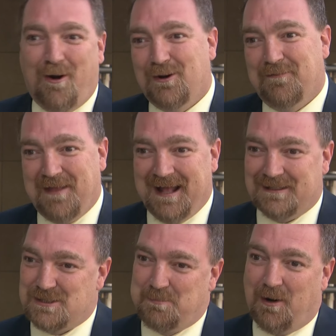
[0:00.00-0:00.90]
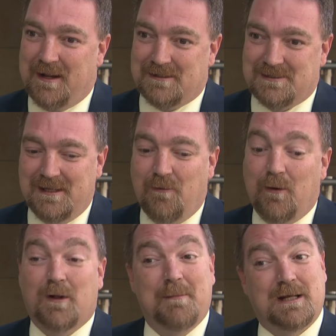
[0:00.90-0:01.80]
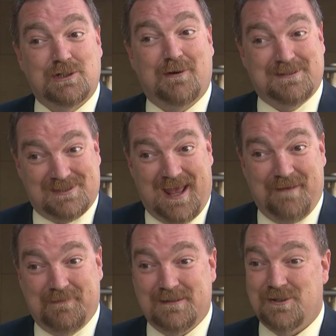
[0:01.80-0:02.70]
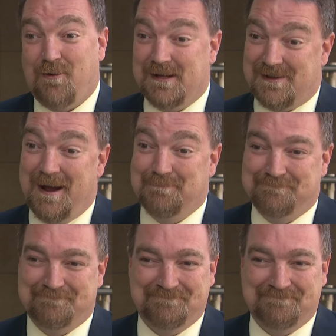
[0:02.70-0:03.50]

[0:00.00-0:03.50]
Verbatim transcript: part of that experience. We want to make sure it's safe and it's a great time. Eric